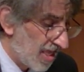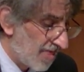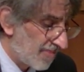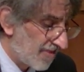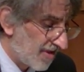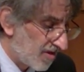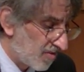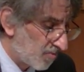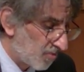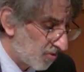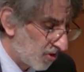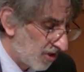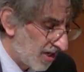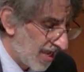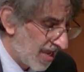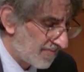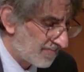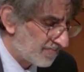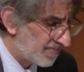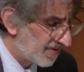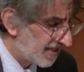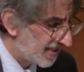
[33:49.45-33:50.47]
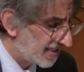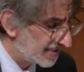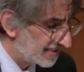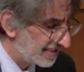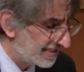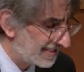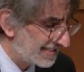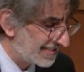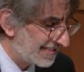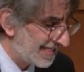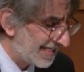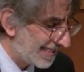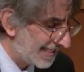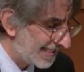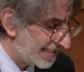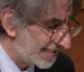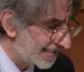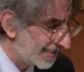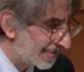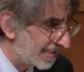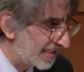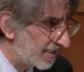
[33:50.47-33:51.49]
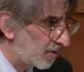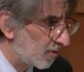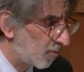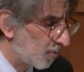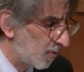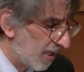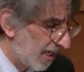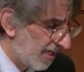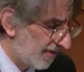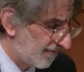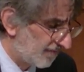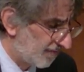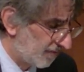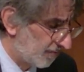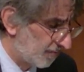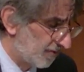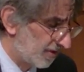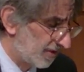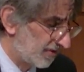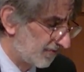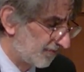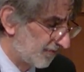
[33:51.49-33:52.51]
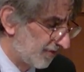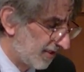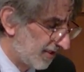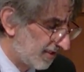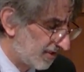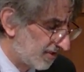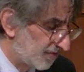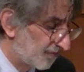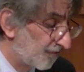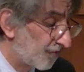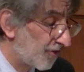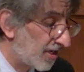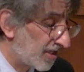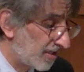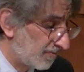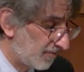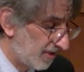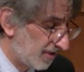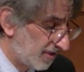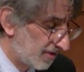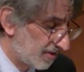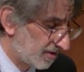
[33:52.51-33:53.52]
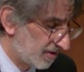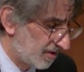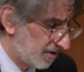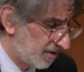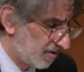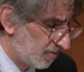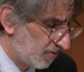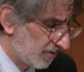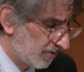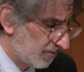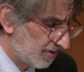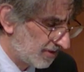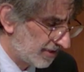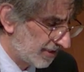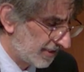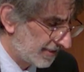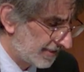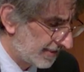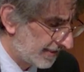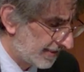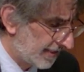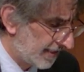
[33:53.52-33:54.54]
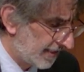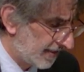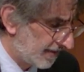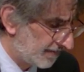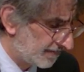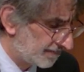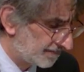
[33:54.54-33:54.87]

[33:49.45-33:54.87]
They were at best intensely rivalrous friends, frenemies, we would say today.